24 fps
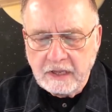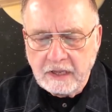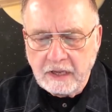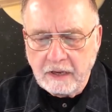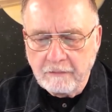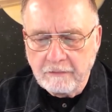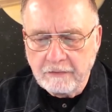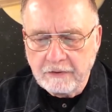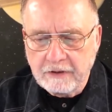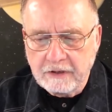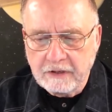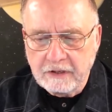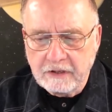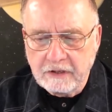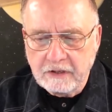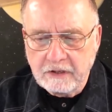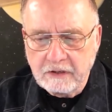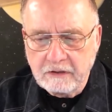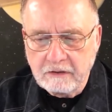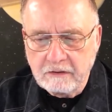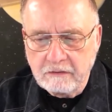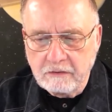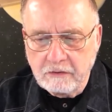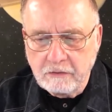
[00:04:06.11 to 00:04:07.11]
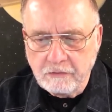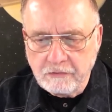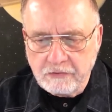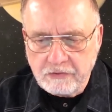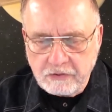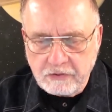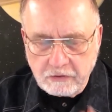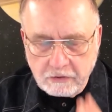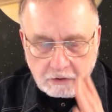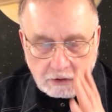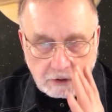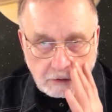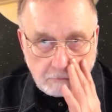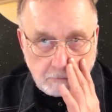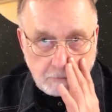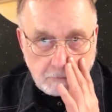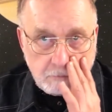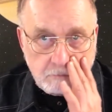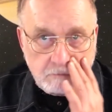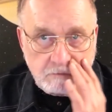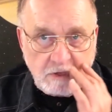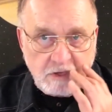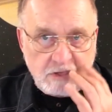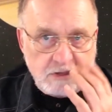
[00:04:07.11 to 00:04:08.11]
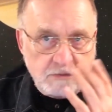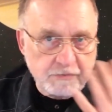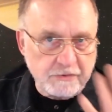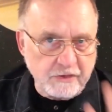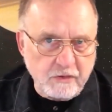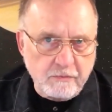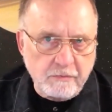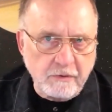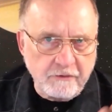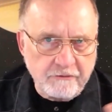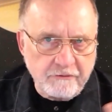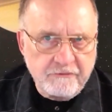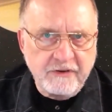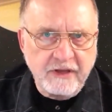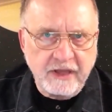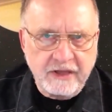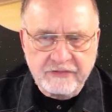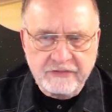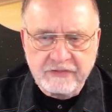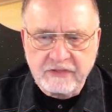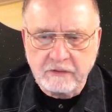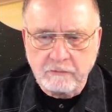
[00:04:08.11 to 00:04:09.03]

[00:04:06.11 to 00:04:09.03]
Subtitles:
and we're going to you're going to take some things by faith,